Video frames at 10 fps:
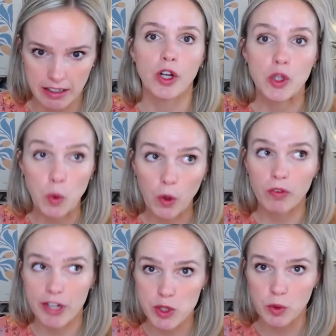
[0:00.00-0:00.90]
Your
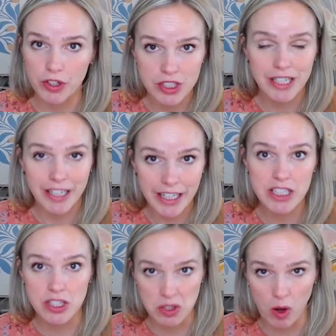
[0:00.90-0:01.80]
resource needs
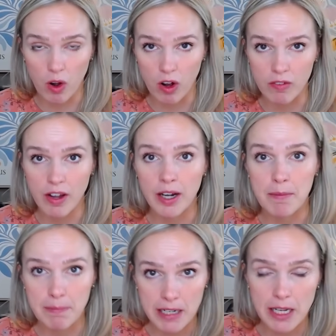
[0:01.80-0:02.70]
to solve an
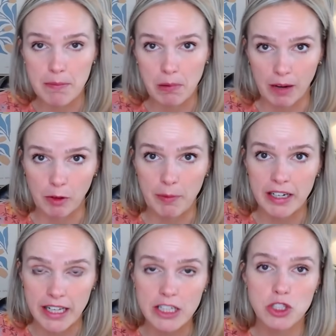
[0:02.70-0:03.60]
immediate problem. It
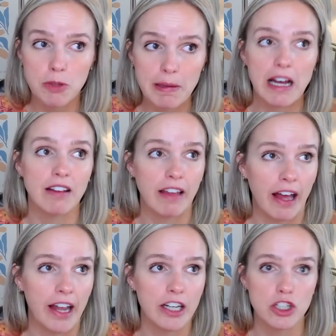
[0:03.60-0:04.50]
needs to be
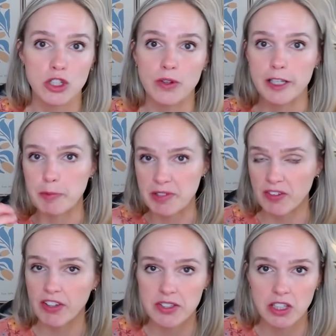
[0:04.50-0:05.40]
aligned to a
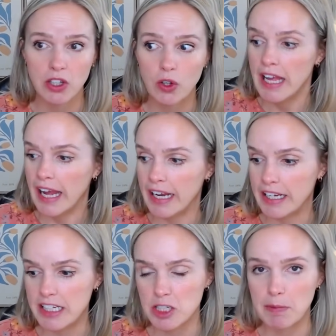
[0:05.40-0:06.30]
specific skill. It
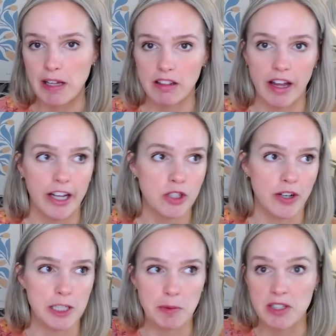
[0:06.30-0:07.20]
needs to be aligned to a
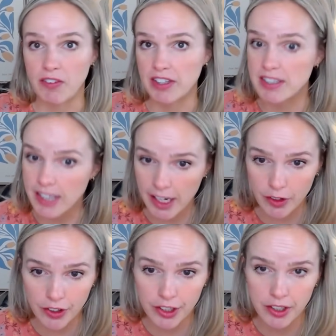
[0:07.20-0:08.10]
specific
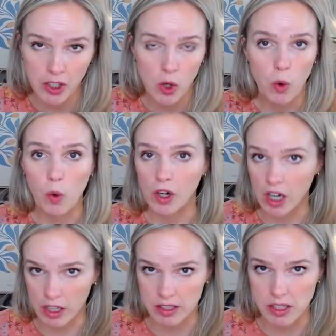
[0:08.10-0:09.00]
standard or
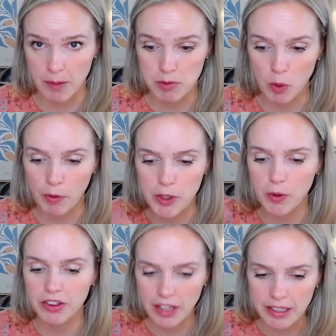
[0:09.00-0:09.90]
concept. So when you are
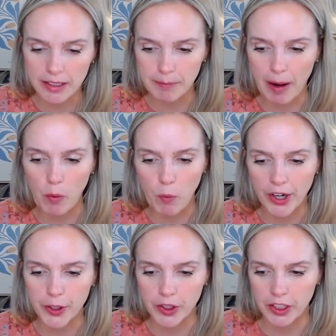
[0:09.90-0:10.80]
thinking about what
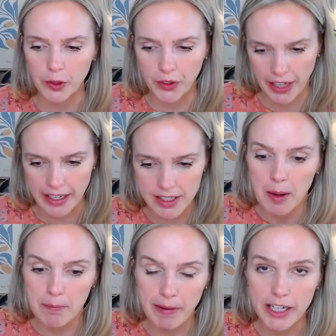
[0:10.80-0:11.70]
you're going to create,
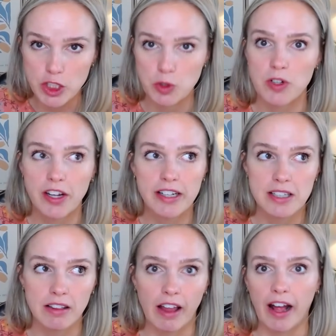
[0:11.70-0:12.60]
make sure that it's
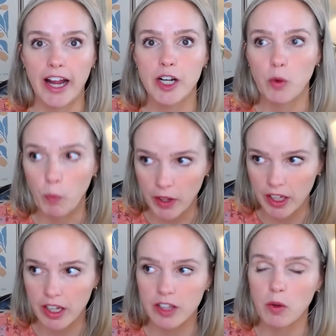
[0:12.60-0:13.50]
aligned
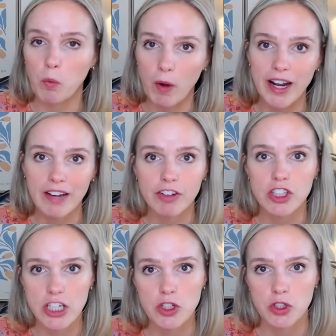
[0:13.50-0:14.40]
with whatever
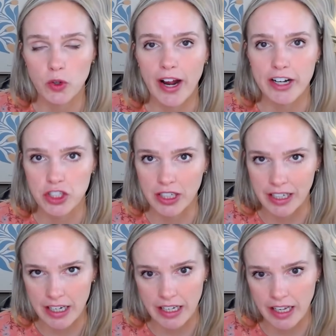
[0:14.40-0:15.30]
teachers are actually
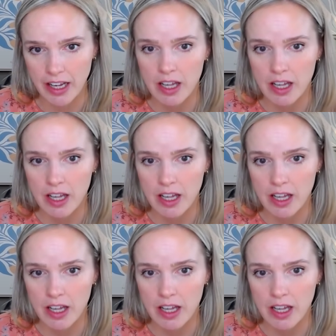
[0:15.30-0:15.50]
needing.